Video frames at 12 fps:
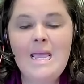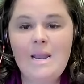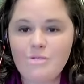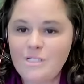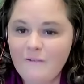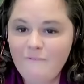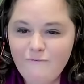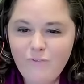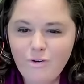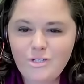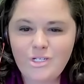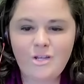it was the
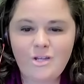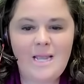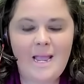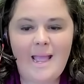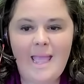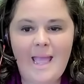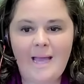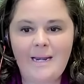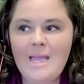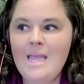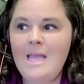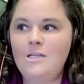first good day I had.
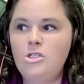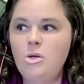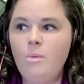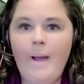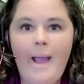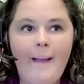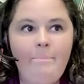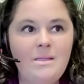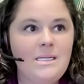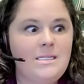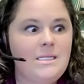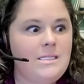And so what happens
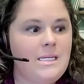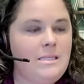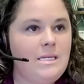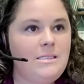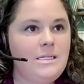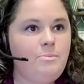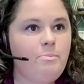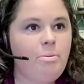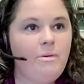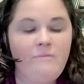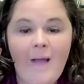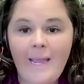is, is this is
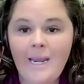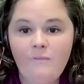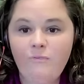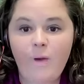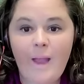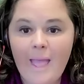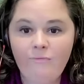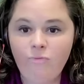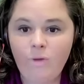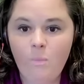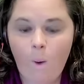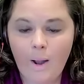providing for
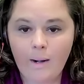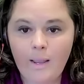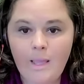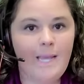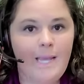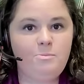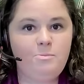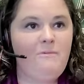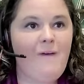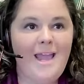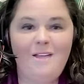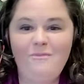everyone. It's
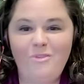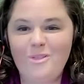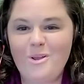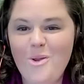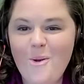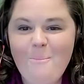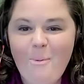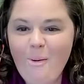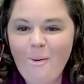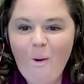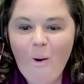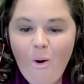providing for the
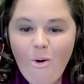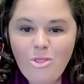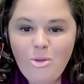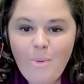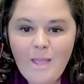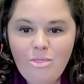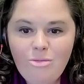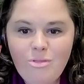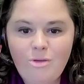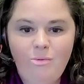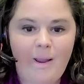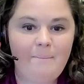newborn all the way through
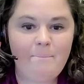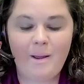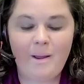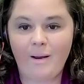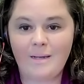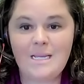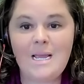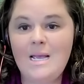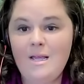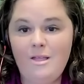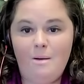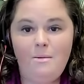the grandparent,
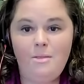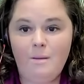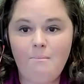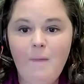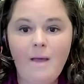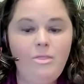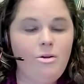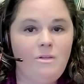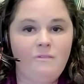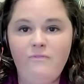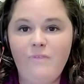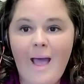the, the mother,
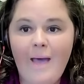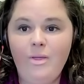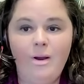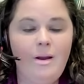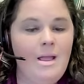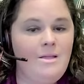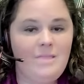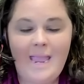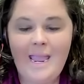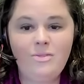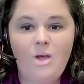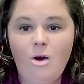the father, the
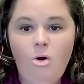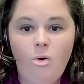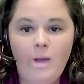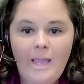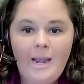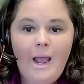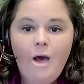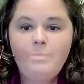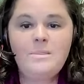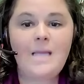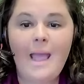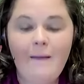aunt, the uncle. It
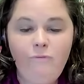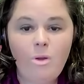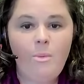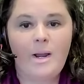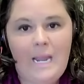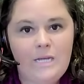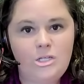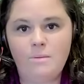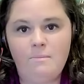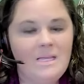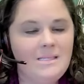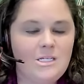helps everyone. Nature
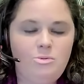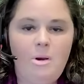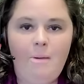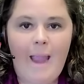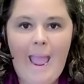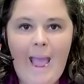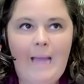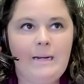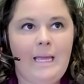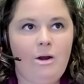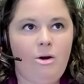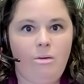meets us where we're at,
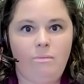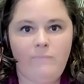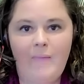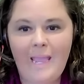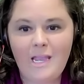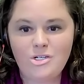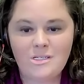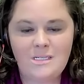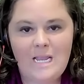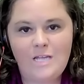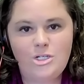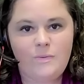at our age and
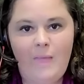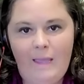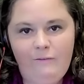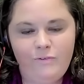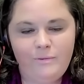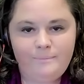stage in life.